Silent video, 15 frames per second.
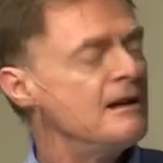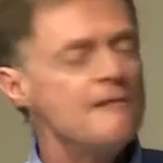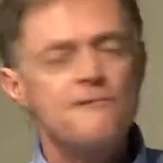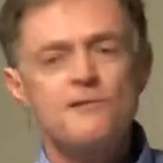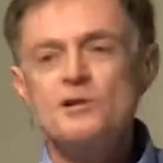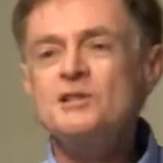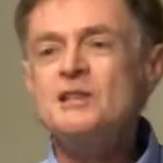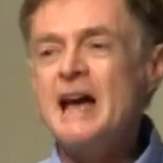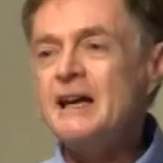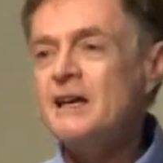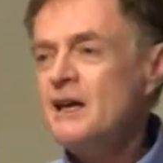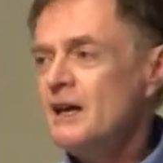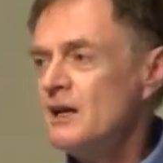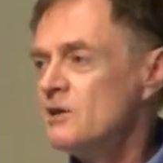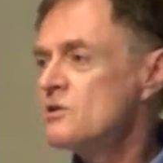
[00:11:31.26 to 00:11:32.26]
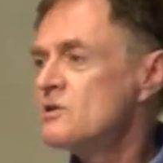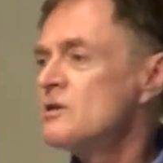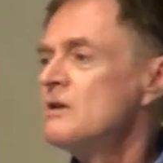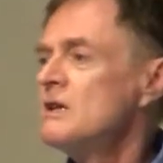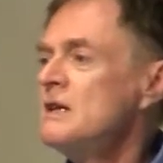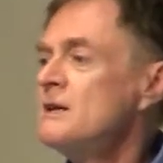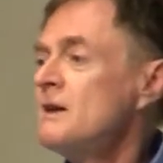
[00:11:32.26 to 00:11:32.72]
For
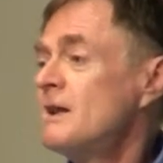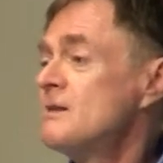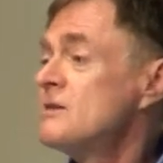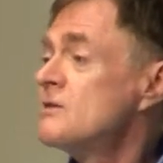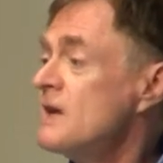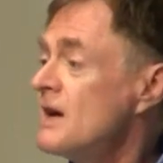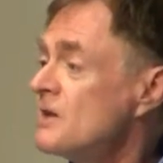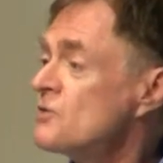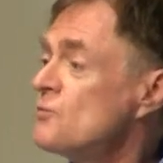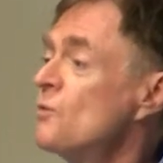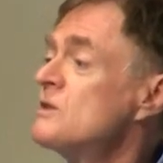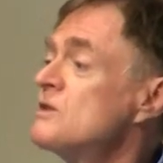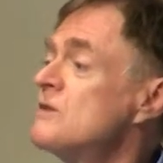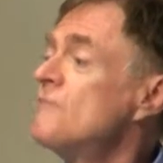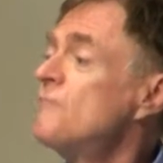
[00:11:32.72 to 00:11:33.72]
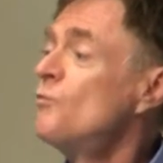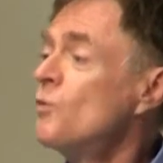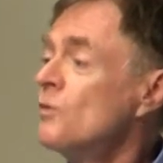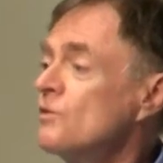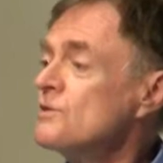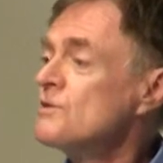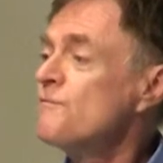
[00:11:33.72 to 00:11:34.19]
decades, the United States was the
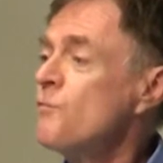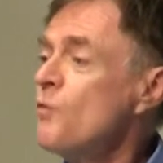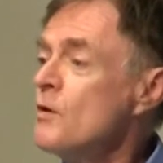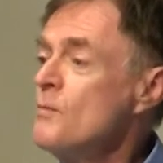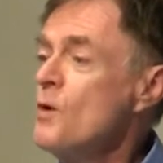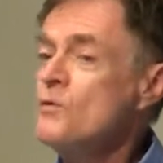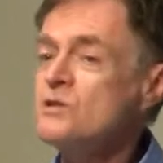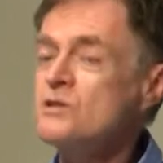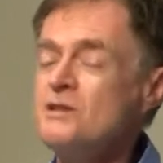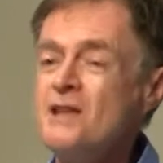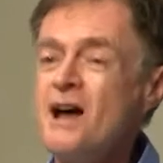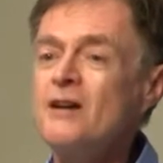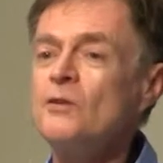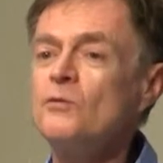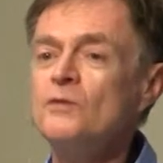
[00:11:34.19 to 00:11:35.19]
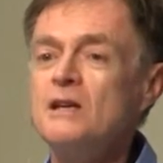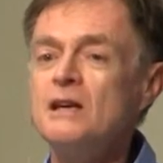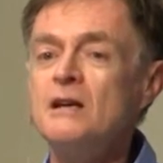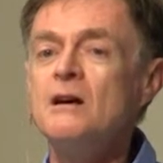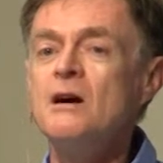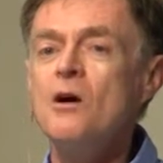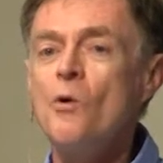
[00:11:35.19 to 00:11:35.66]
world's foremost, not
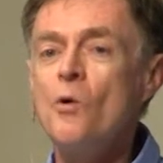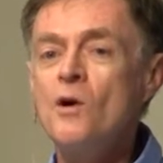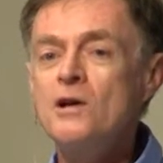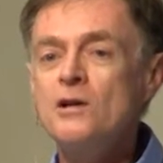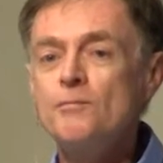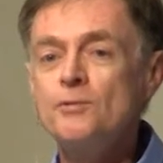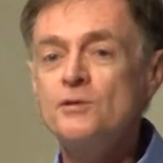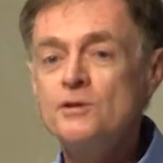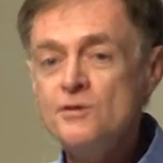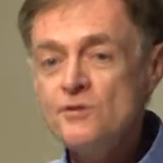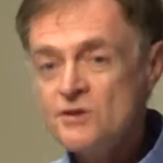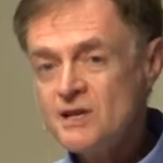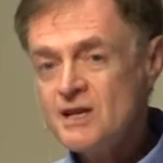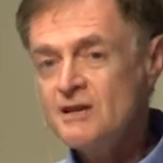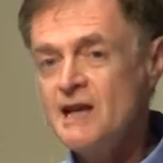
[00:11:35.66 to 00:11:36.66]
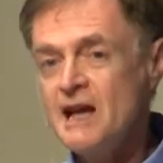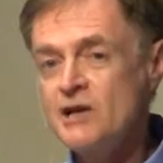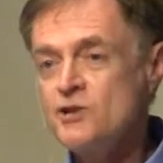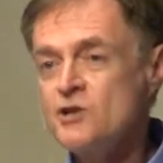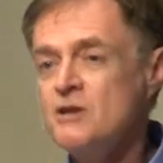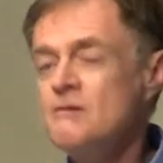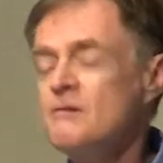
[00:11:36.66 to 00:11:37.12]
only oil producing
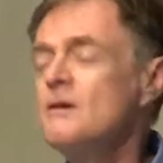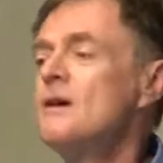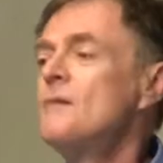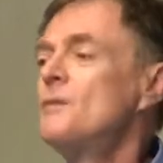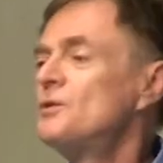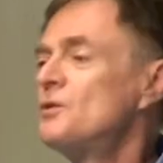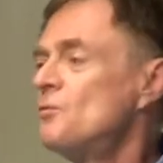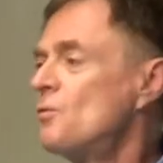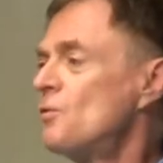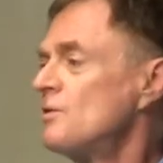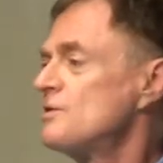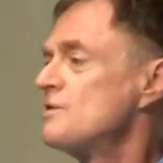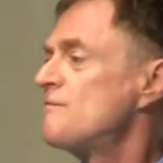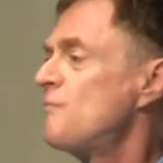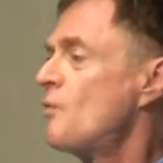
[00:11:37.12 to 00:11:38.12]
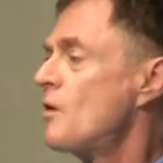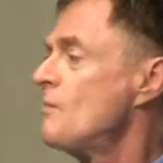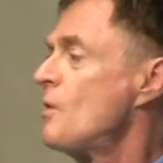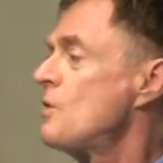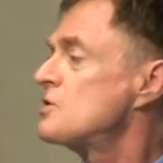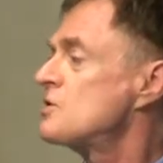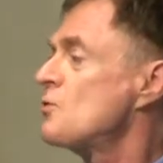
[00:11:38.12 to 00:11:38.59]
nation, but the world's
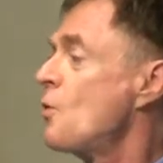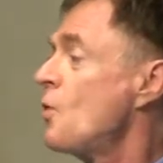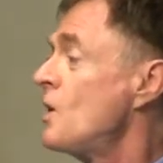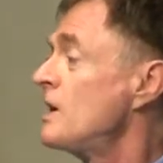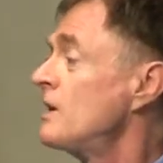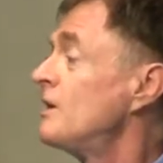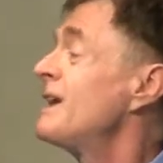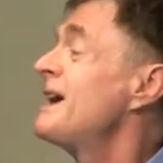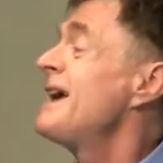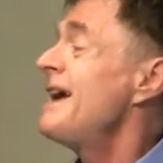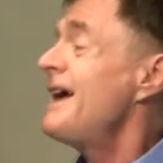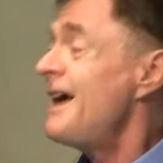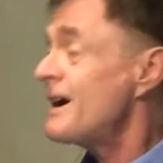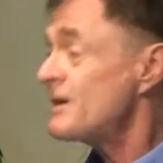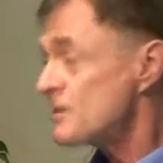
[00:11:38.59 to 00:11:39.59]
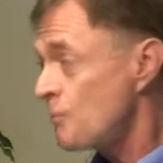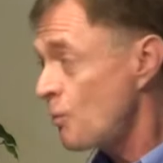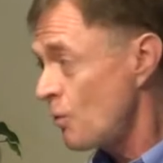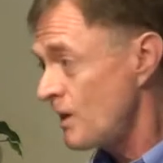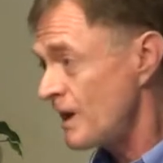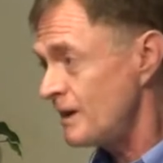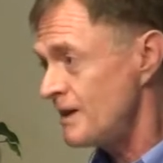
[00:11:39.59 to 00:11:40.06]
foremost oil
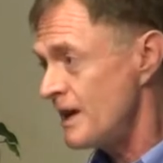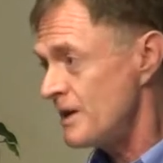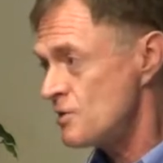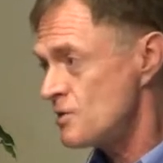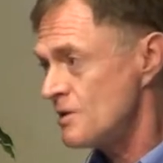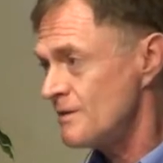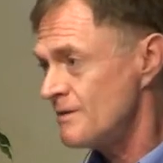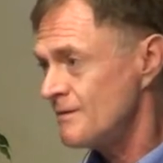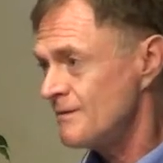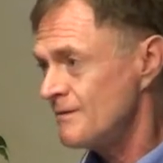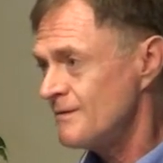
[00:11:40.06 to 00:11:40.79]
exporting nation.